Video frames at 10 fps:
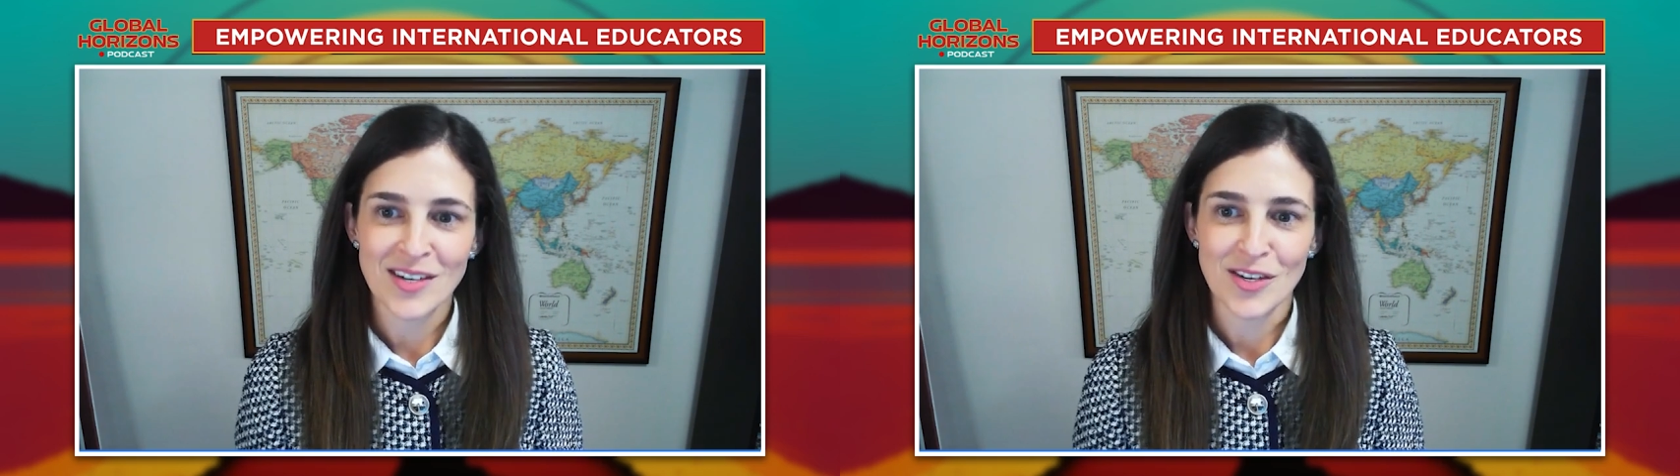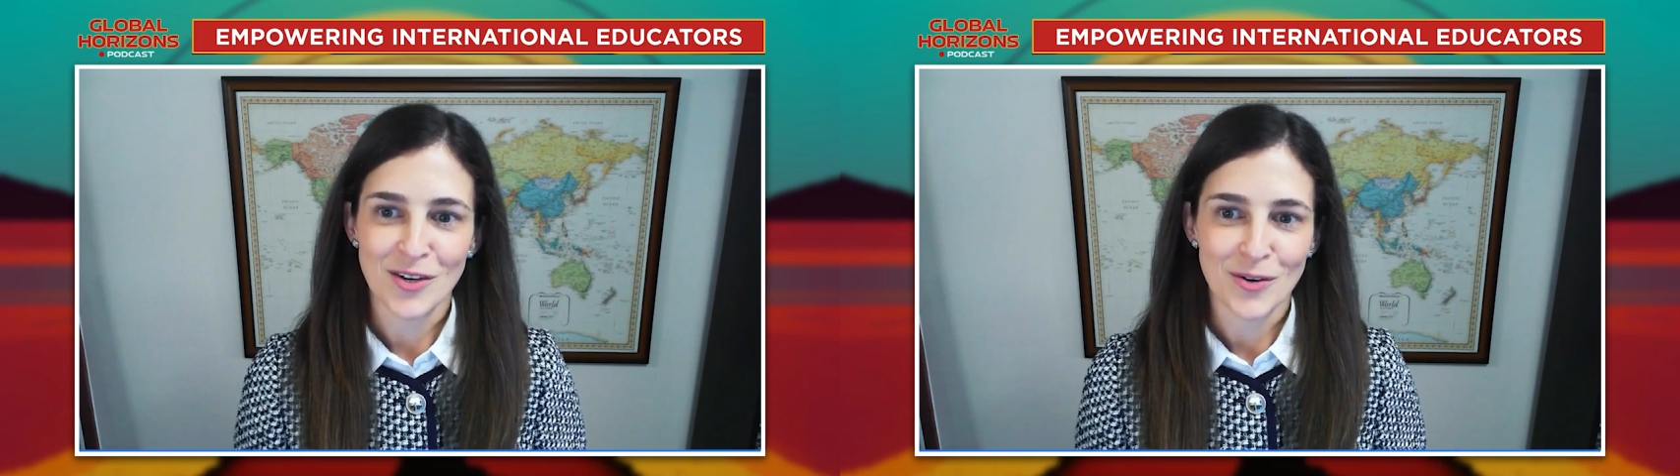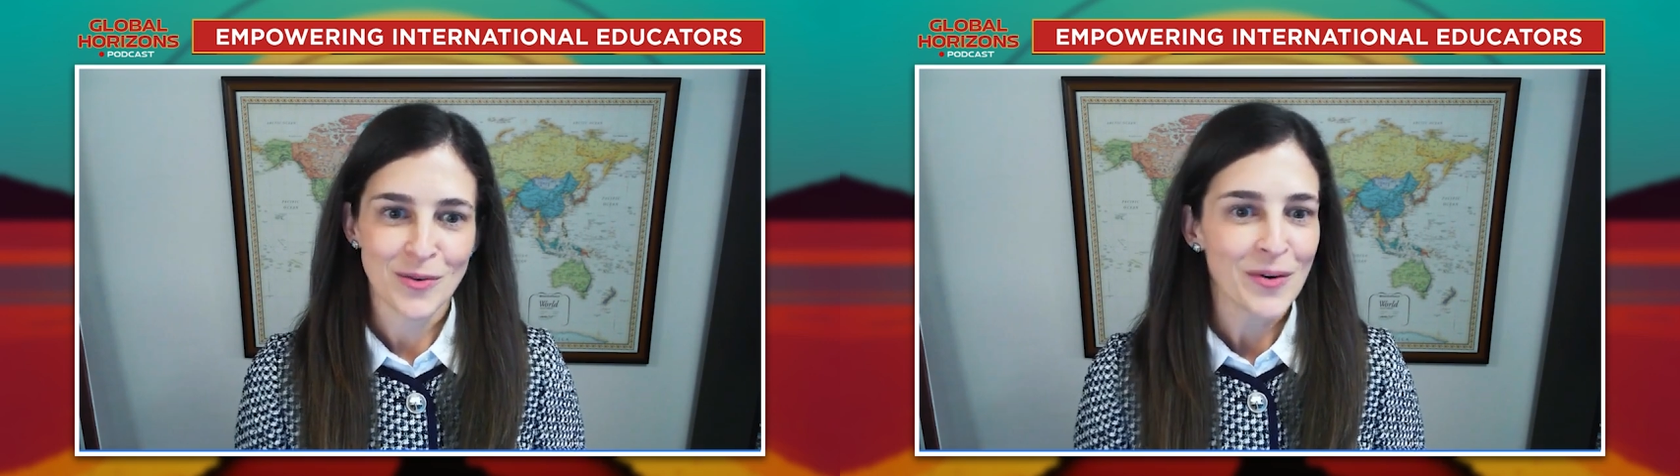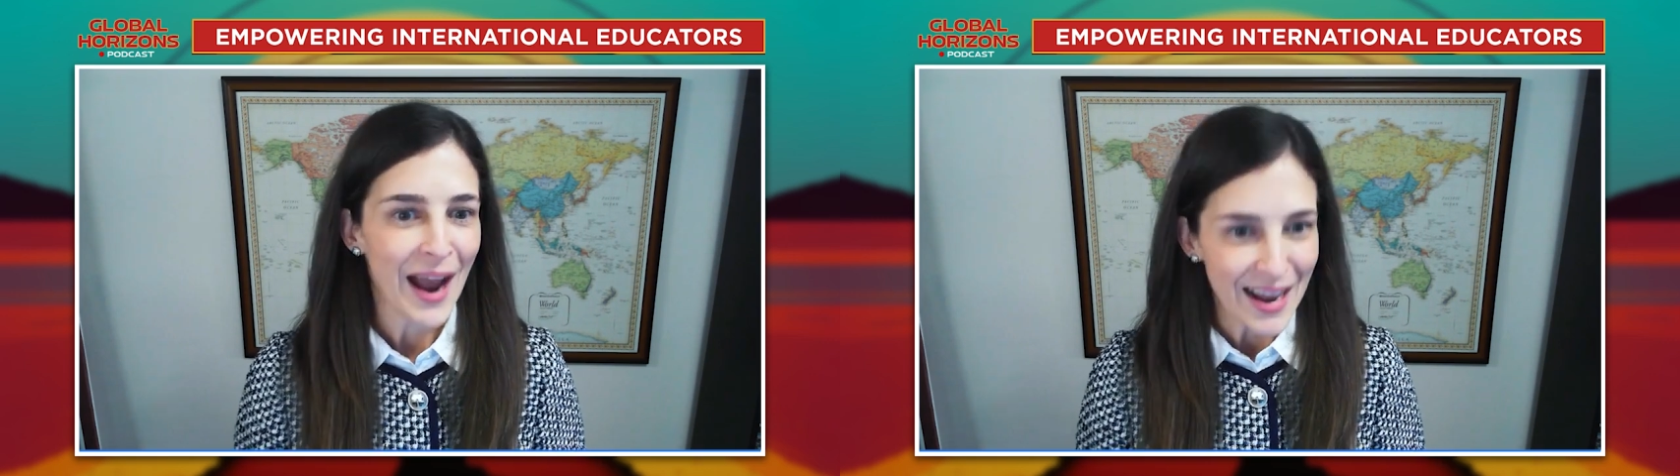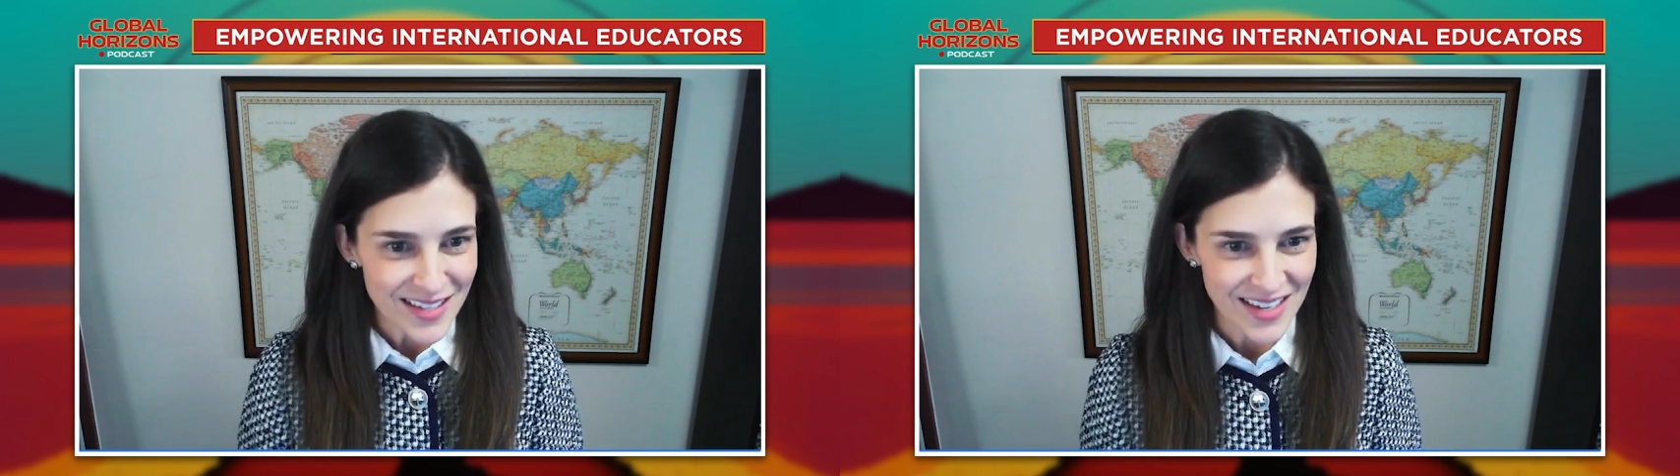to
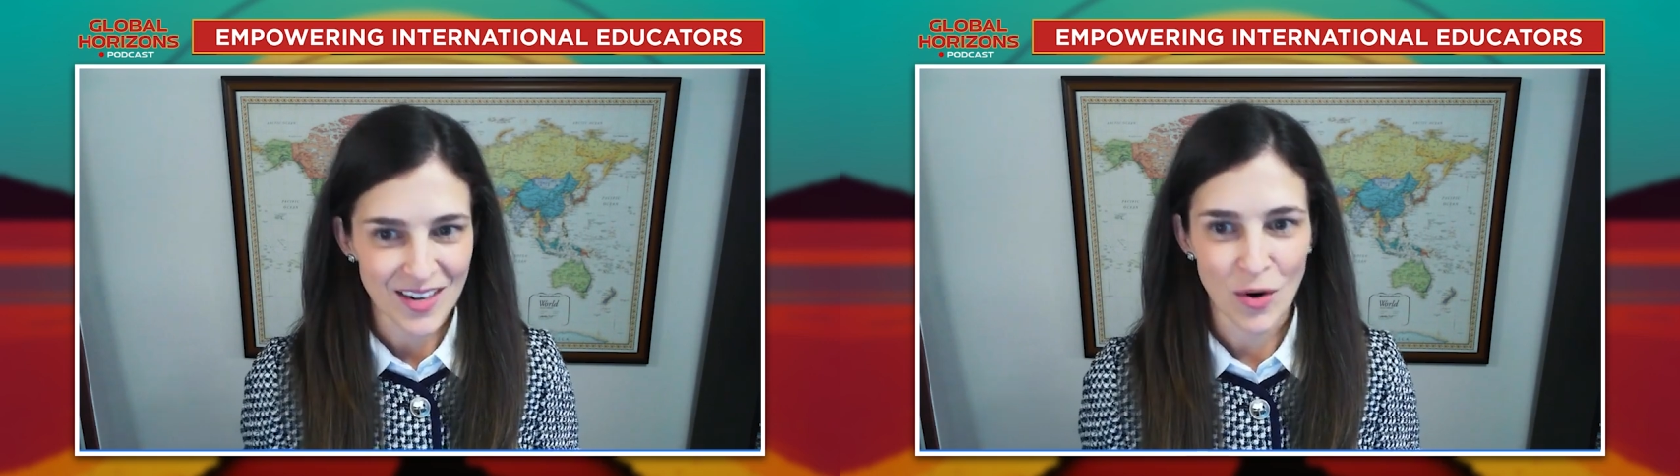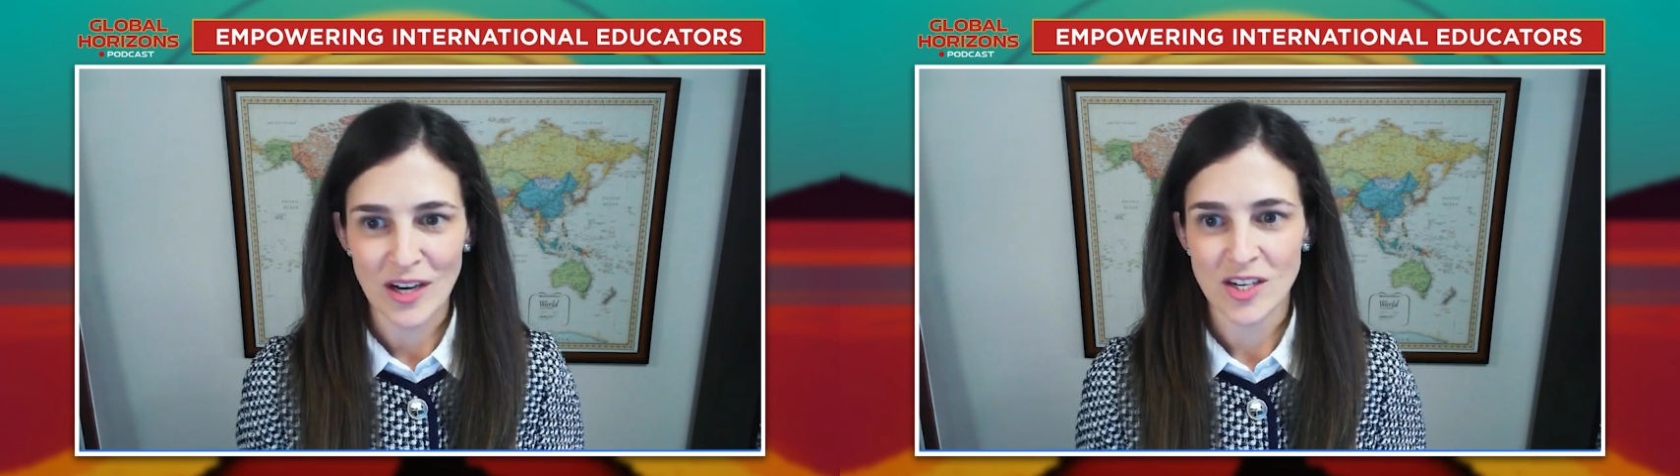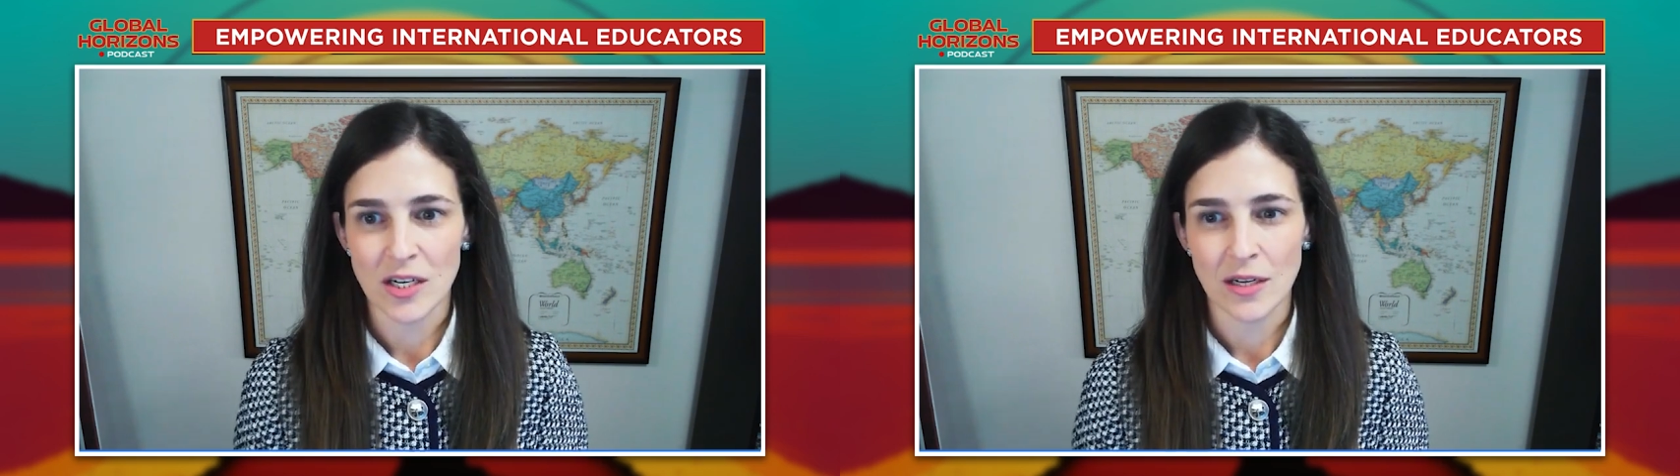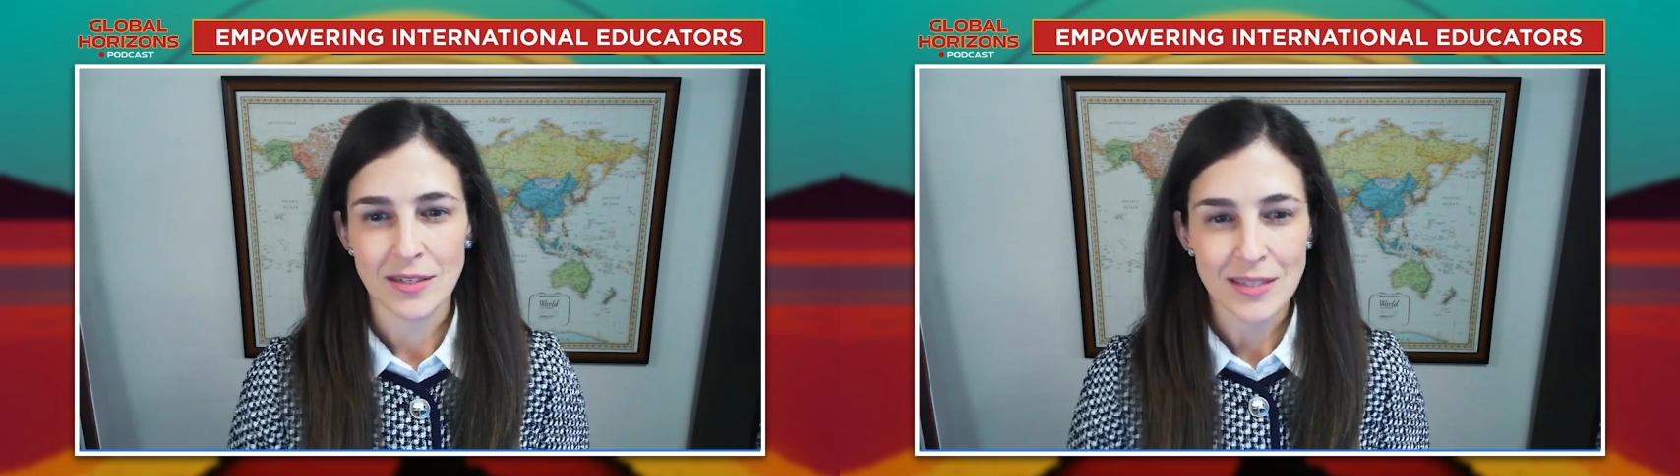asking questions,